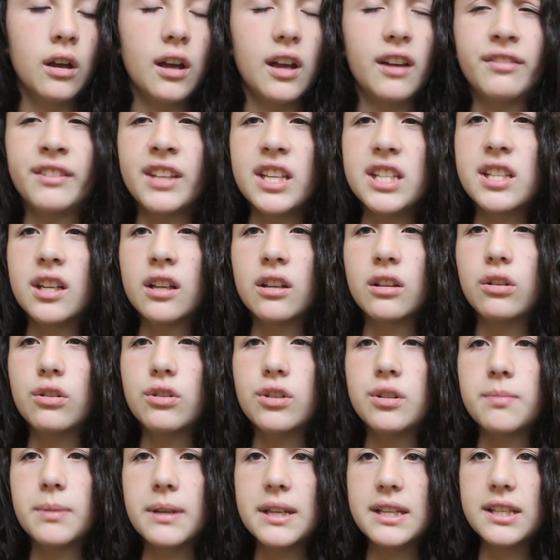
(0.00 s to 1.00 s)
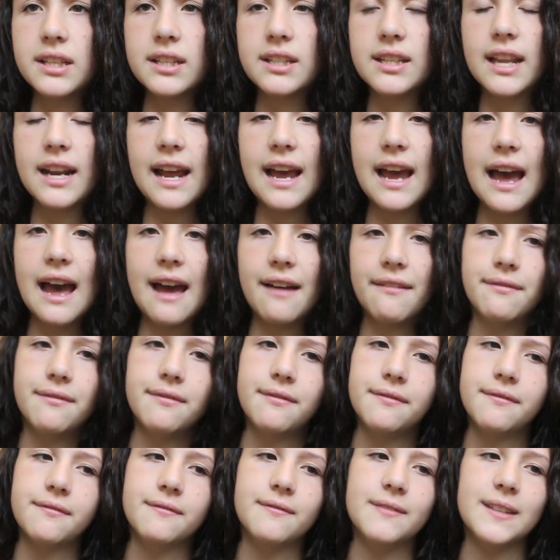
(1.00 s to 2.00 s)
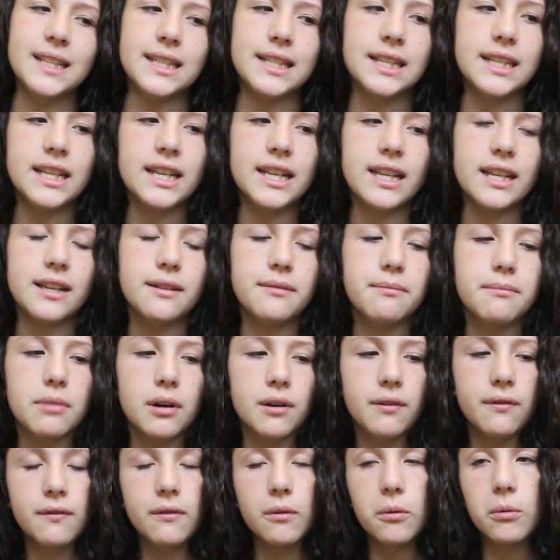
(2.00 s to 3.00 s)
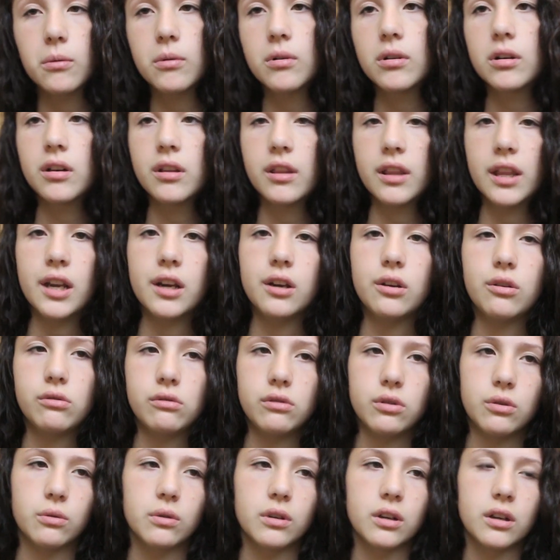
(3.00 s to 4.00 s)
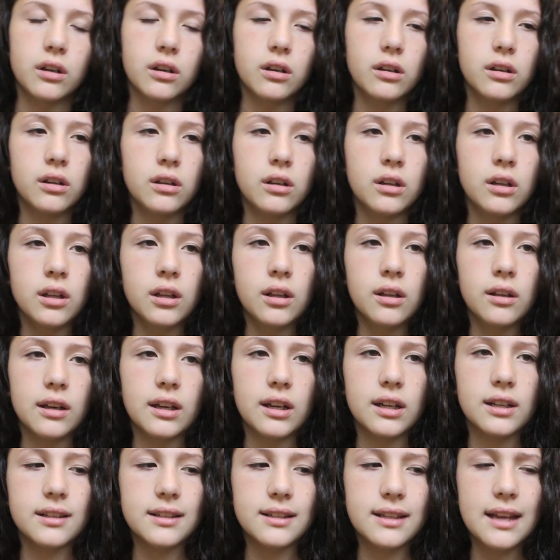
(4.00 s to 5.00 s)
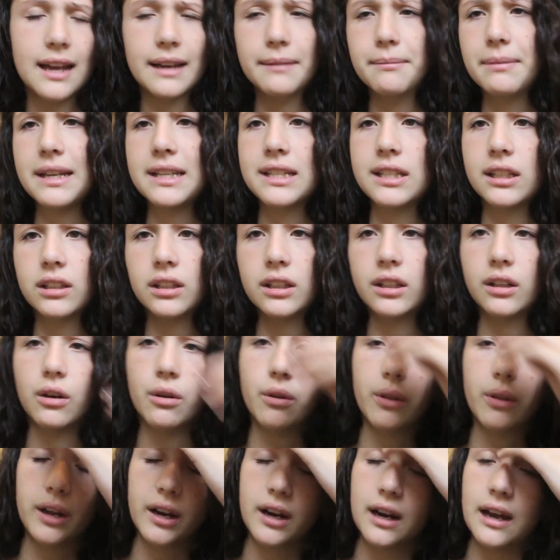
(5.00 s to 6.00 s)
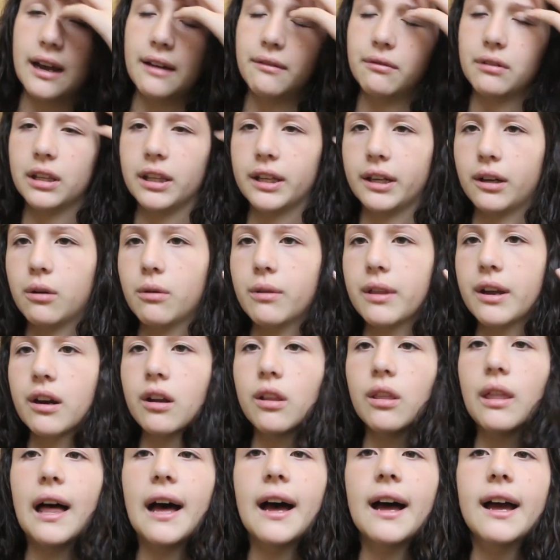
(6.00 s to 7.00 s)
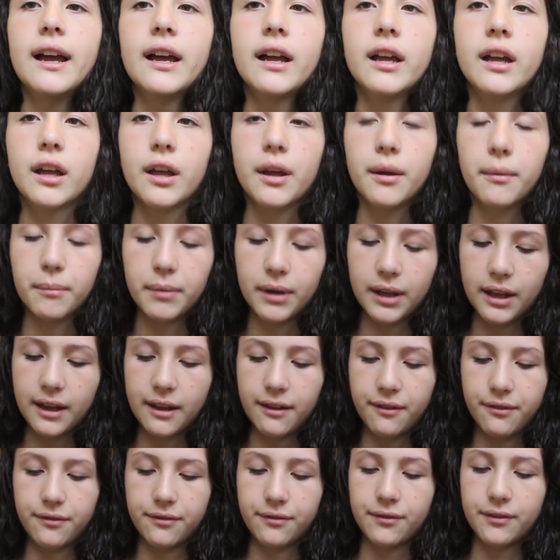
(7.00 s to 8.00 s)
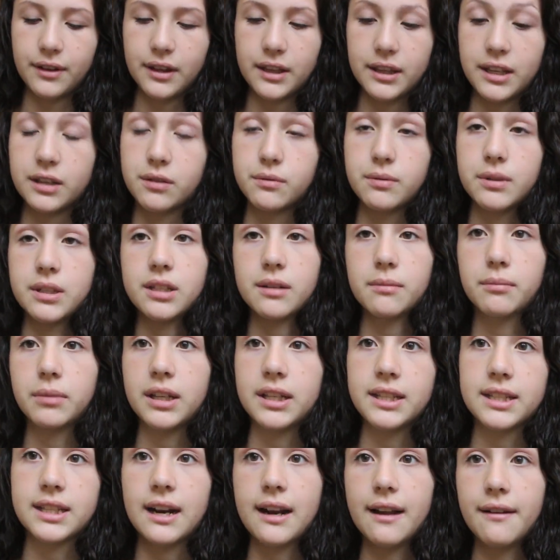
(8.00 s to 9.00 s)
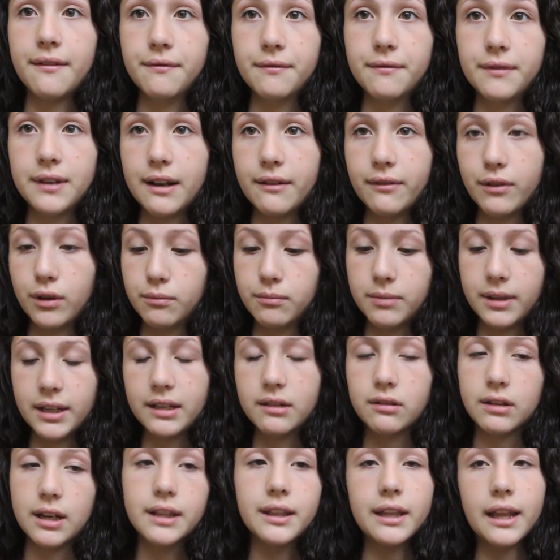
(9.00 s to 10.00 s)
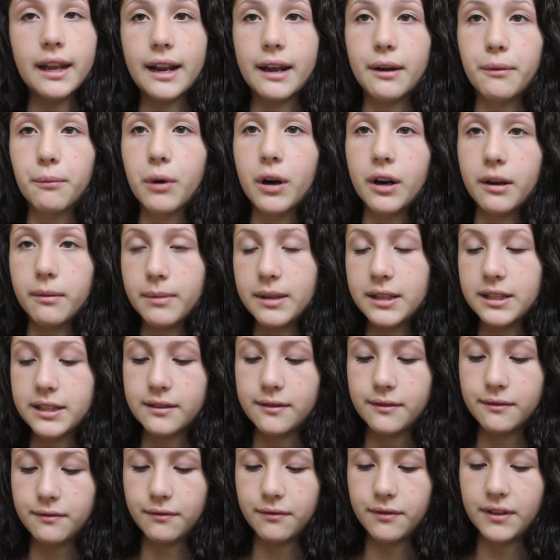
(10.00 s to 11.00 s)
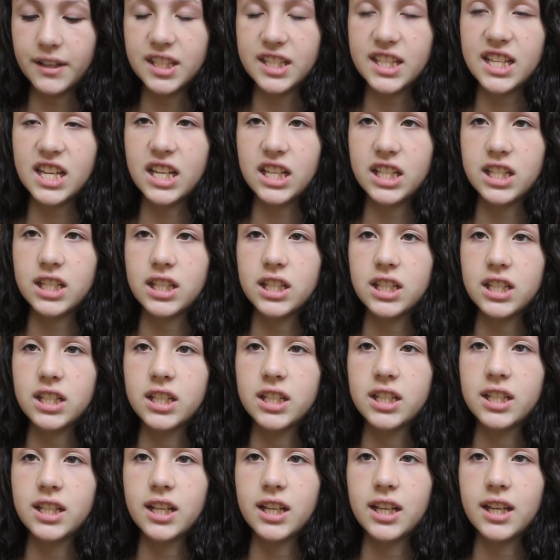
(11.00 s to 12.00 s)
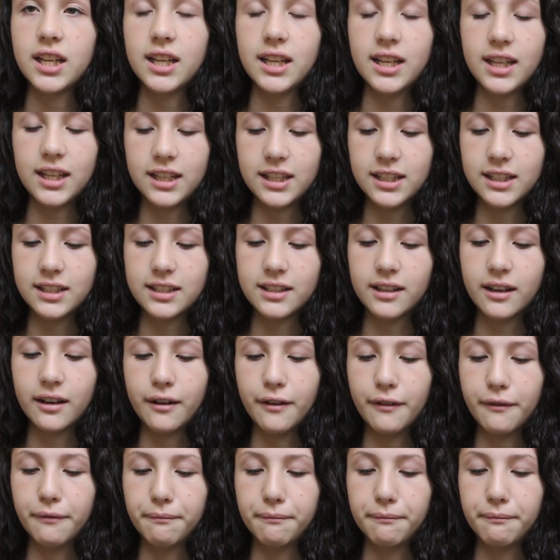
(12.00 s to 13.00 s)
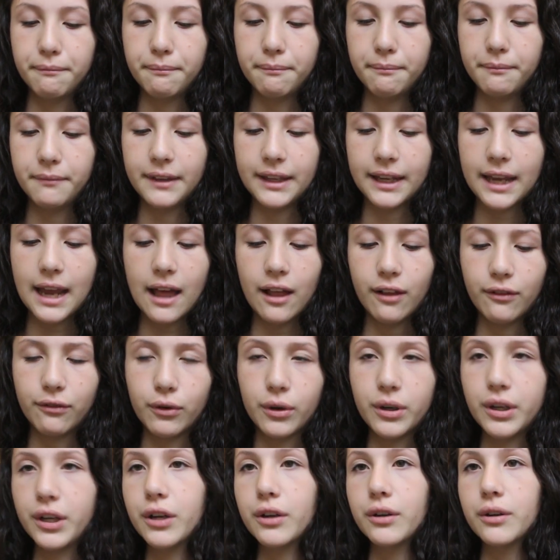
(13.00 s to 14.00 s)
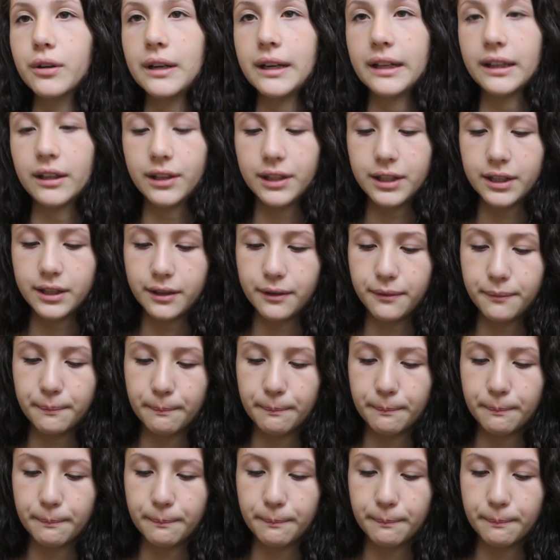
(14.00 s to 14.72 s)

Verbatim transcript: if this includes places that I have visited before, then New York, because I basically go there, I really go there a lot. But if this was some place that I've never been and that I want to visit, is California or England.